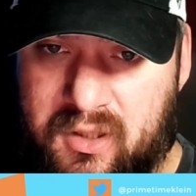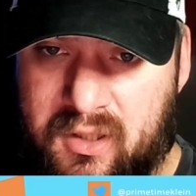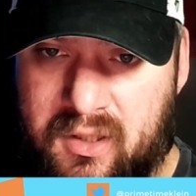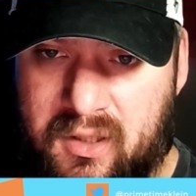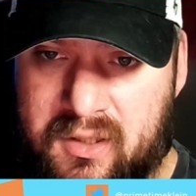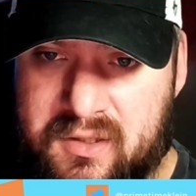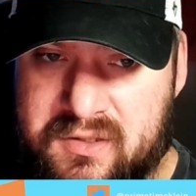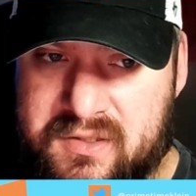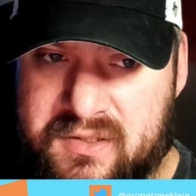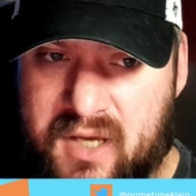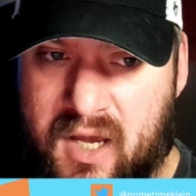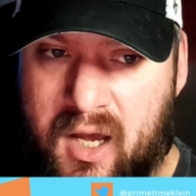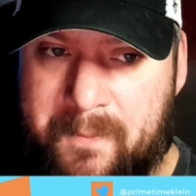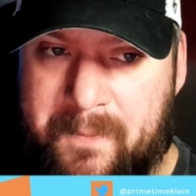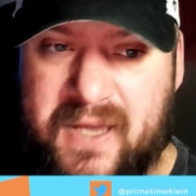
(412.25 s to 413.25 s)
It is
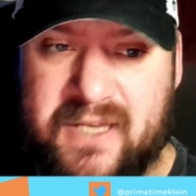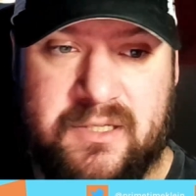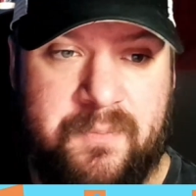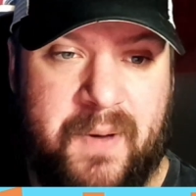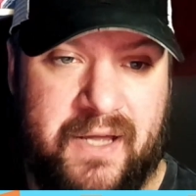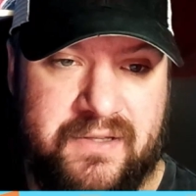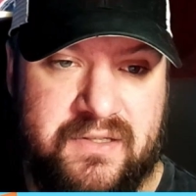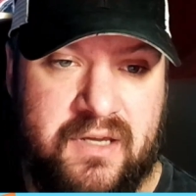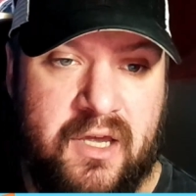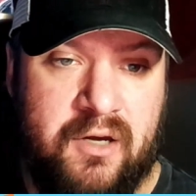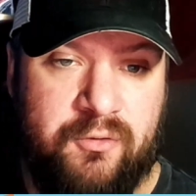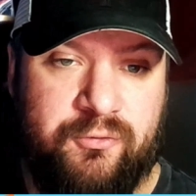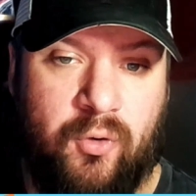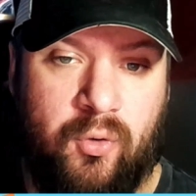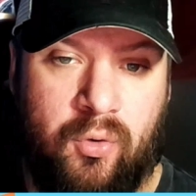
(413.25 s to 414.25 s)
best bets
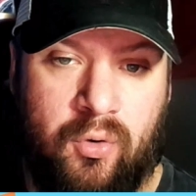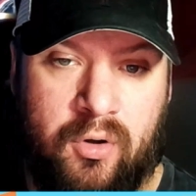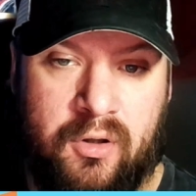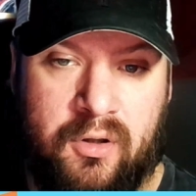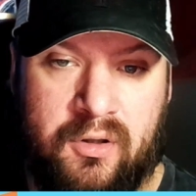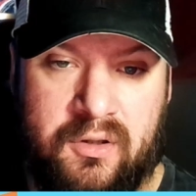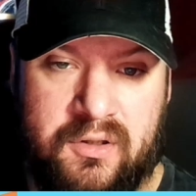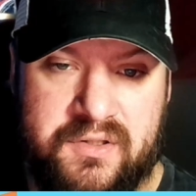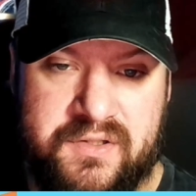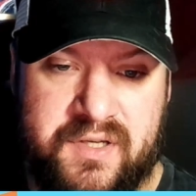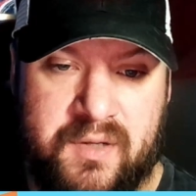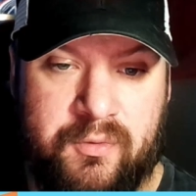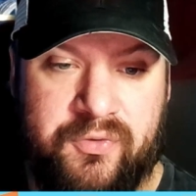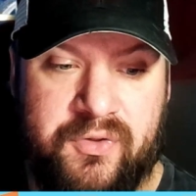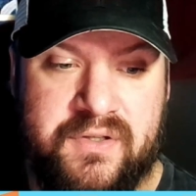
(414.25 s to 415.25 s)
for
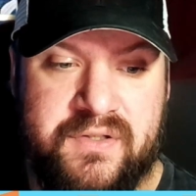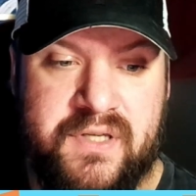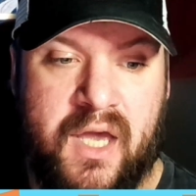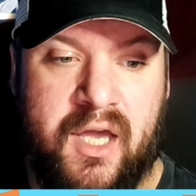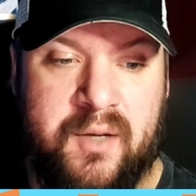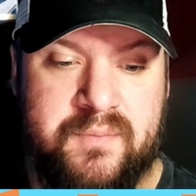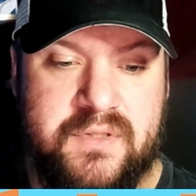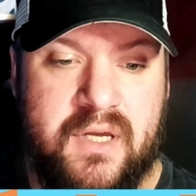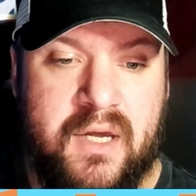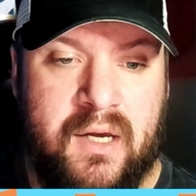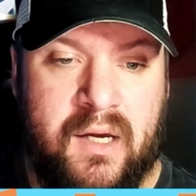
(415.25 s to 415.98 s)
some of these games.